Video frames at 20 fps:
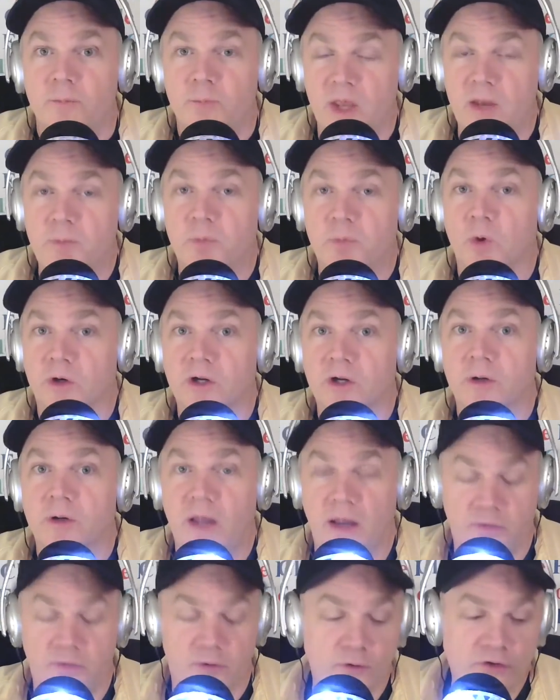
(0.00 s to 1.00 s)
People are going
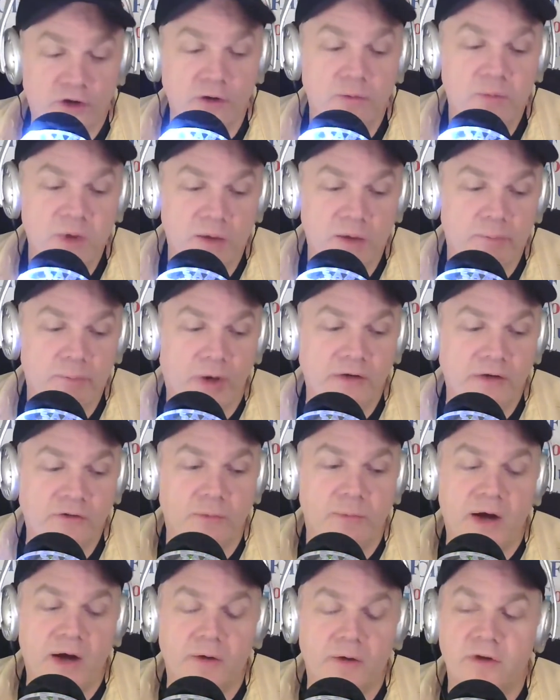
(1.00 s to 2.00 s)
to. There's going to be a buzz
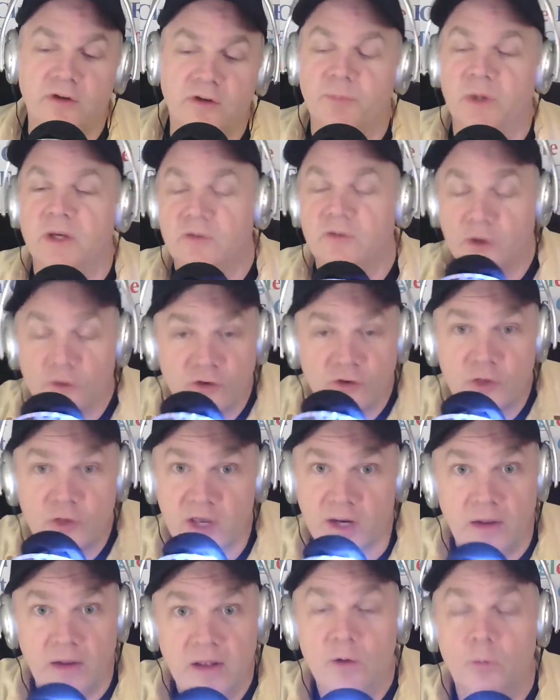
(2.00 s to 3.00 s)
about this because here's the
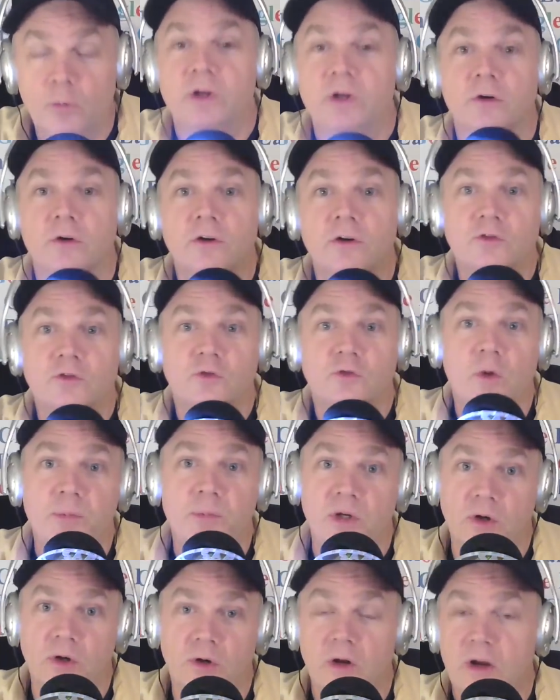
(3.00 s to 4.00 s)
thing: when you're a
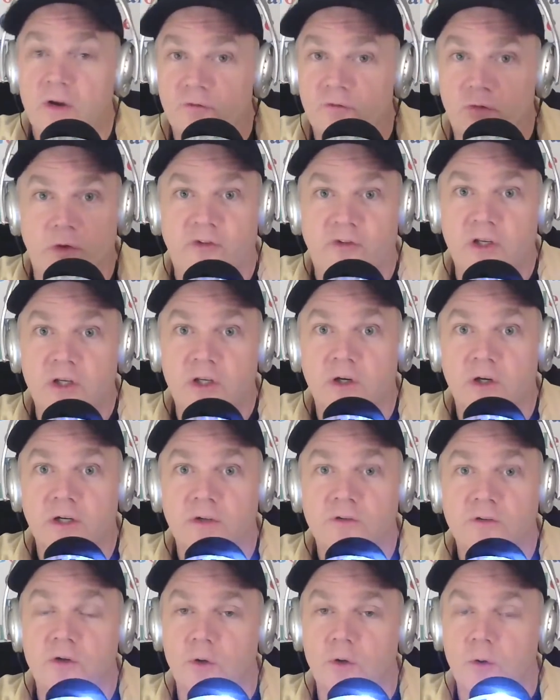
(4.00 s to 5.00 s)
distributor, first thing you're going
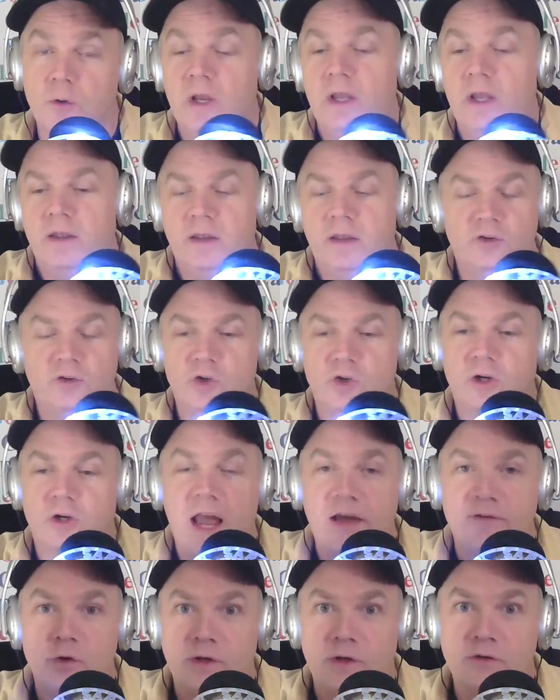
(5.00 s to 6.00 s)
to do is you're going to
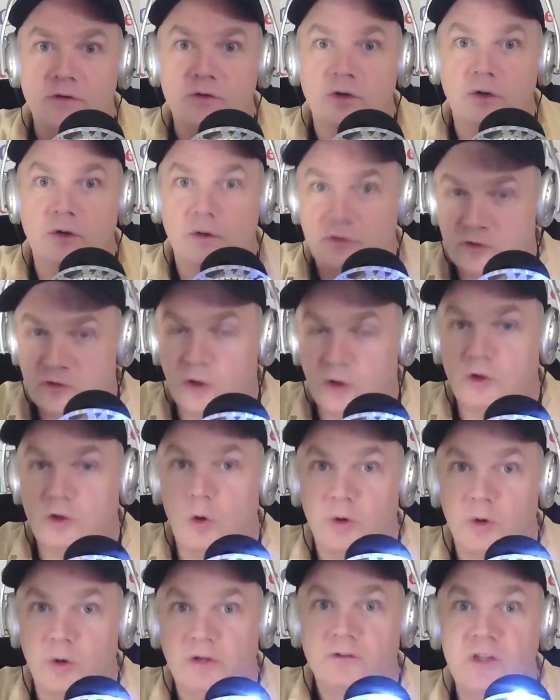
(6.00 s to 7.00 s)
have your interns start
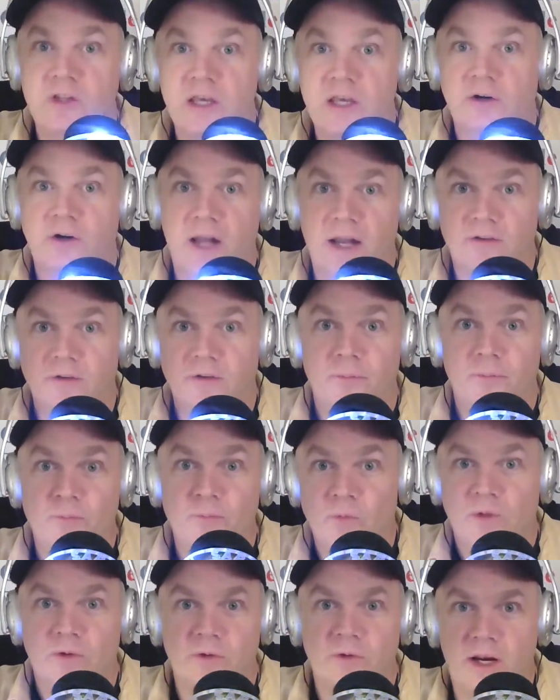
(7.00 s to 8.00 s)
going into the internet
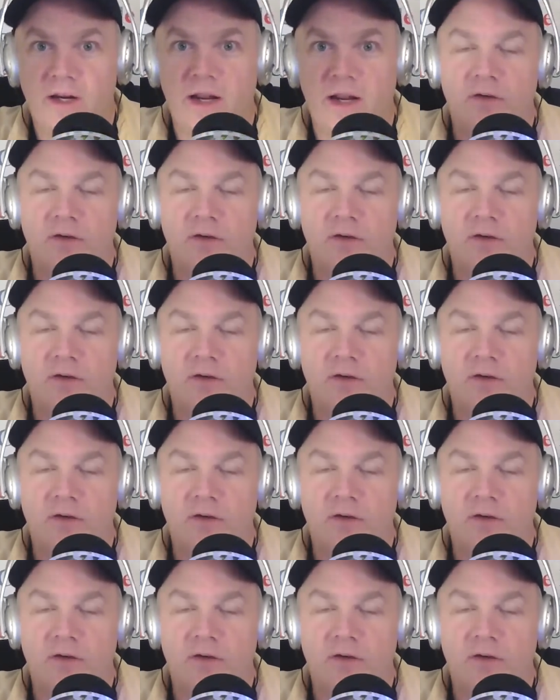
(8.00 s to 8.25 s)
right?